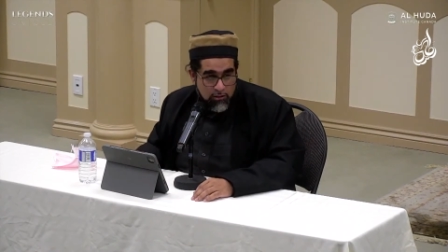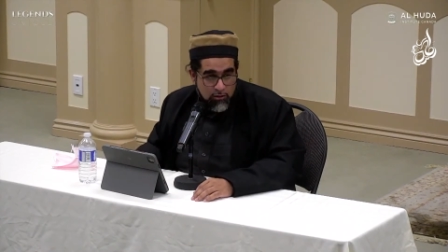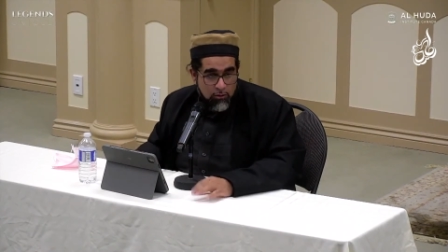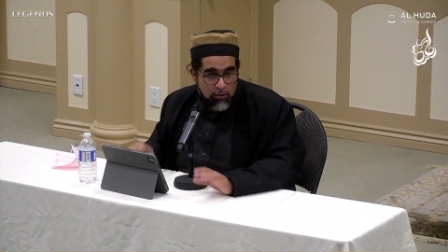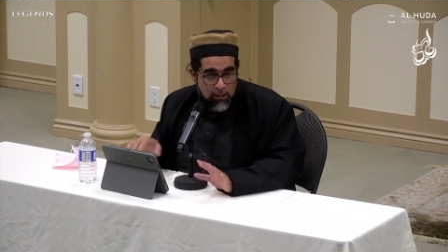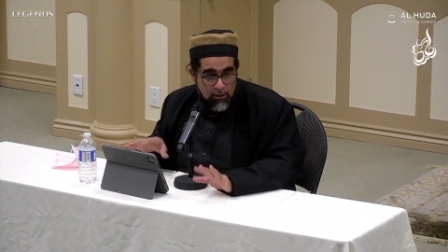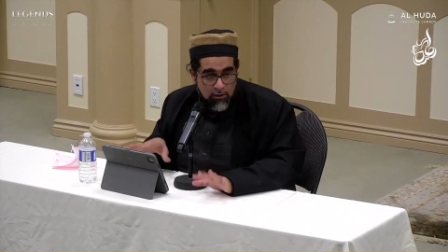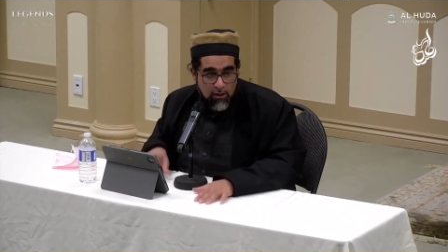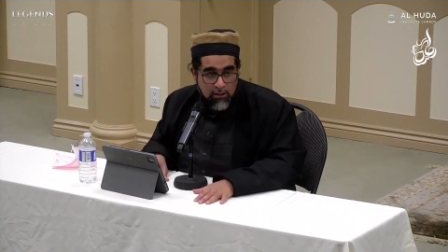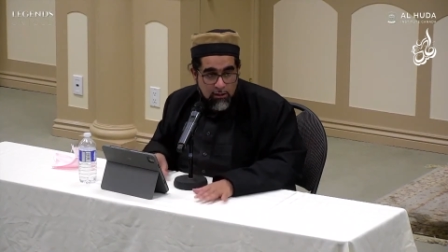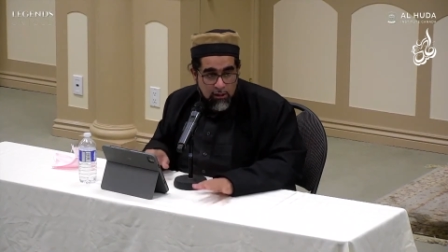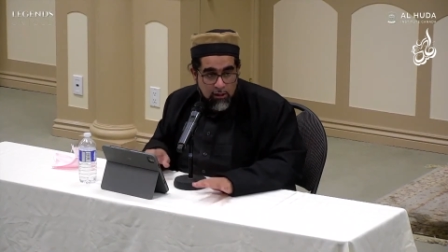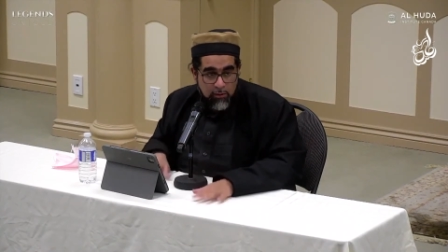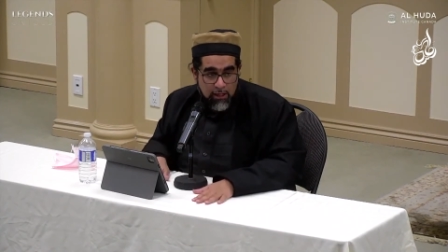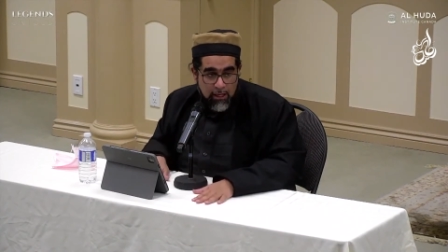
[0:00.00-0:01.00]
So Isha is
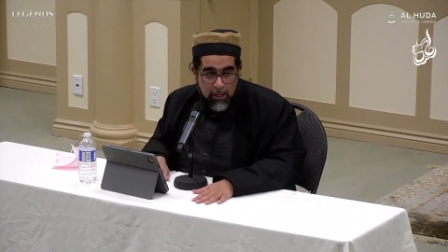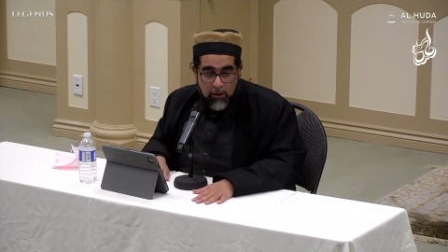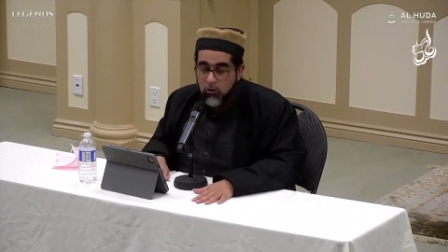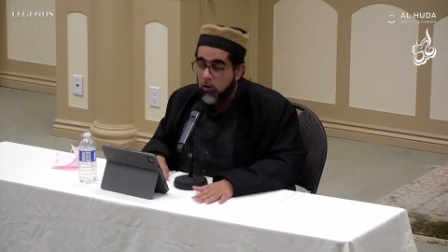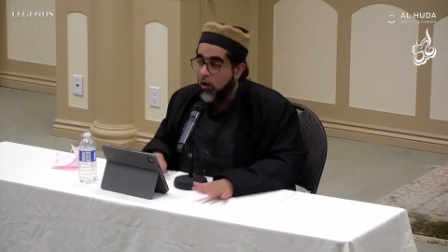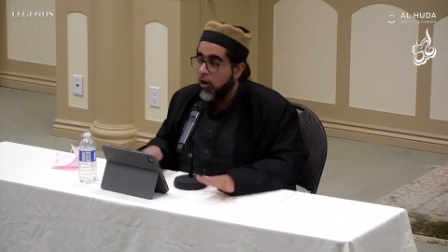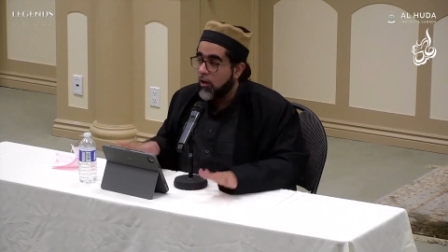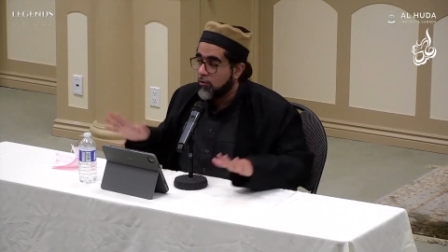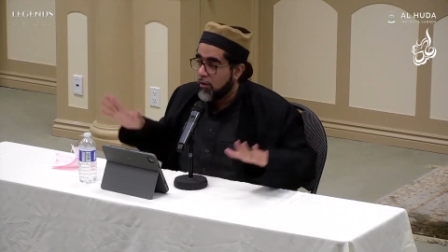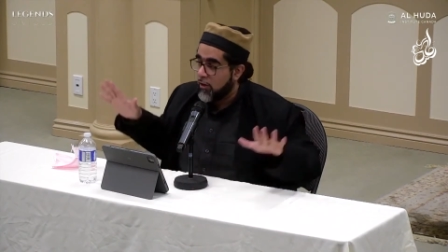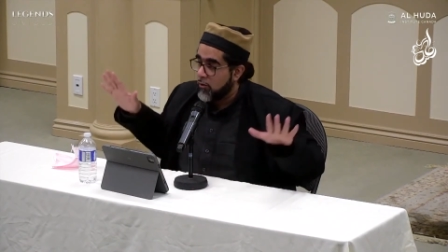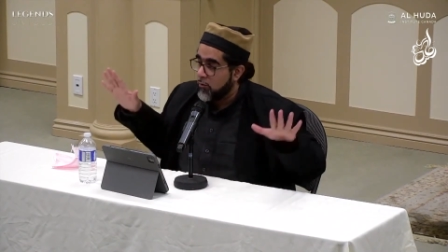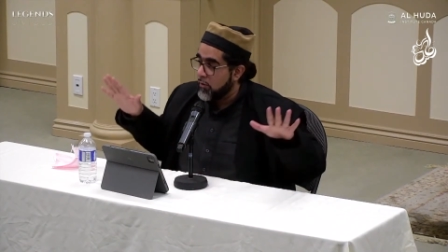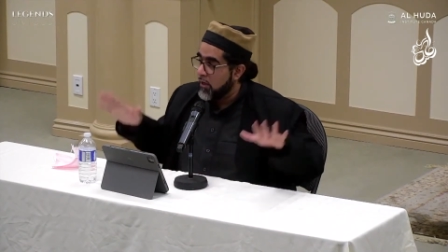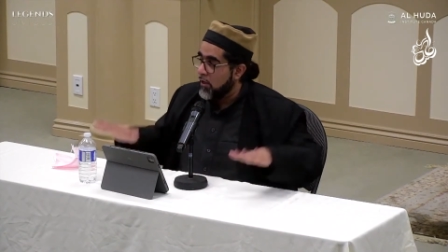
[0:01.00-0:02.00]
going to be at eight o'clock. Try
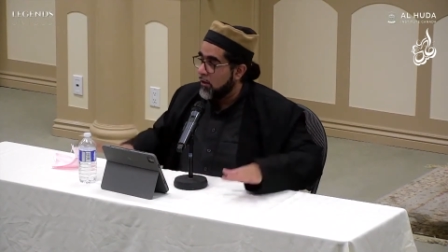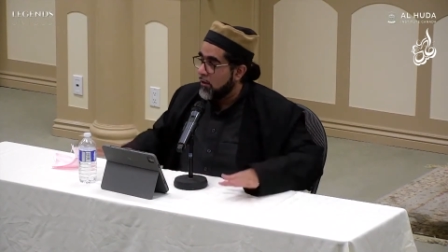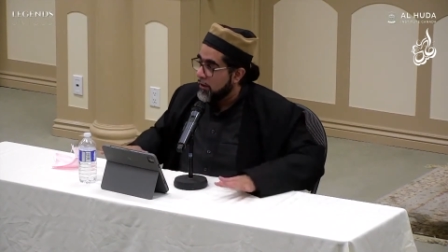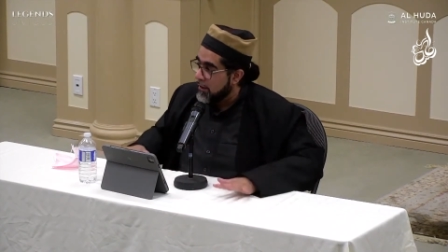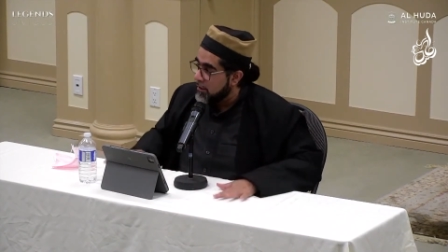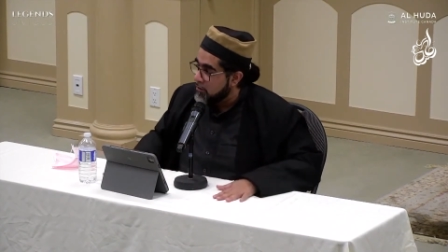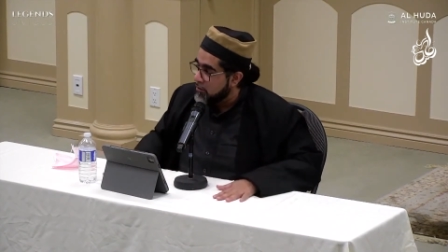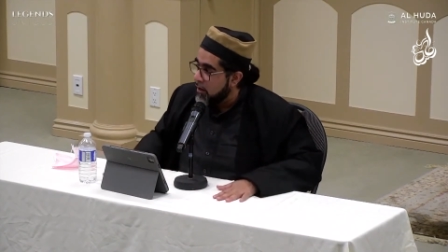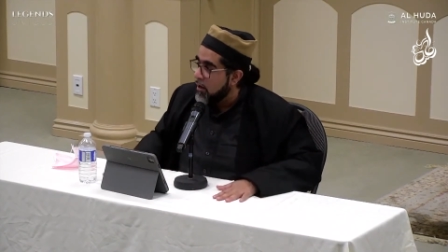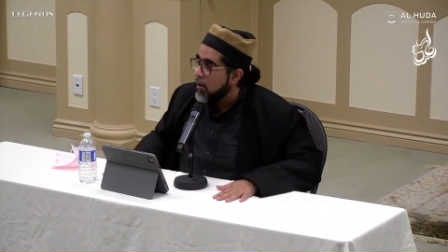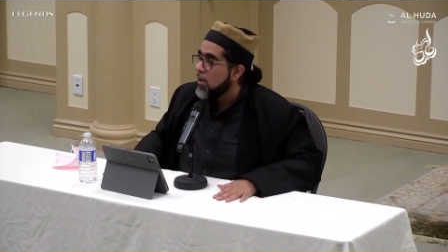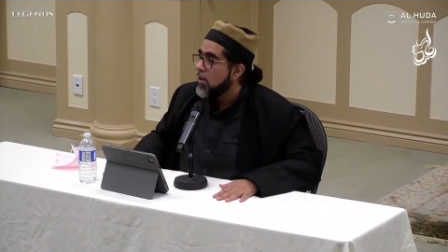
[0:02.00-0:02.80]
to be here at Isha.